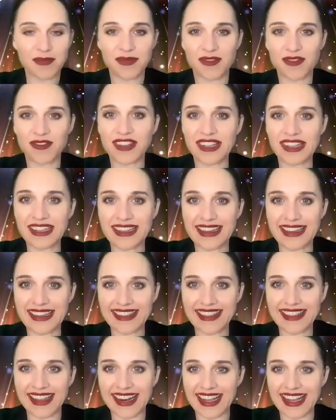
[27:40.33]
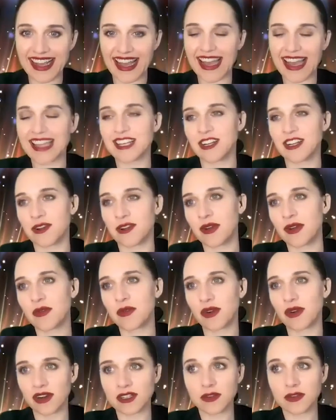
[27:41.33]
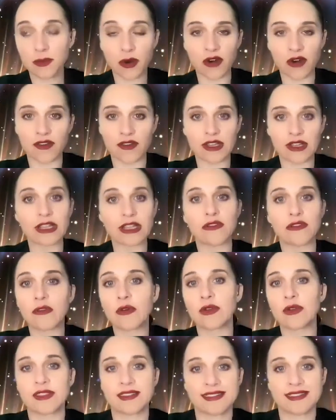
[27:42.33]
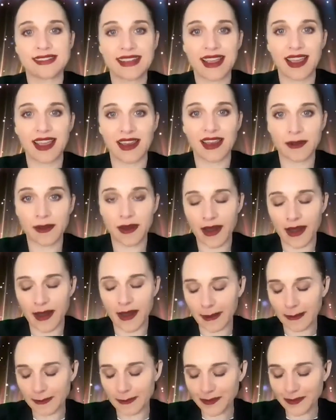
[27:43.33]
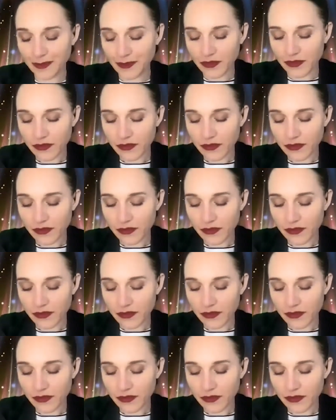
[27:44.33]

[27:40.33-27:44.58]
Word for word: feeling that I get. You know, and it worked perfectly for the scene. Um,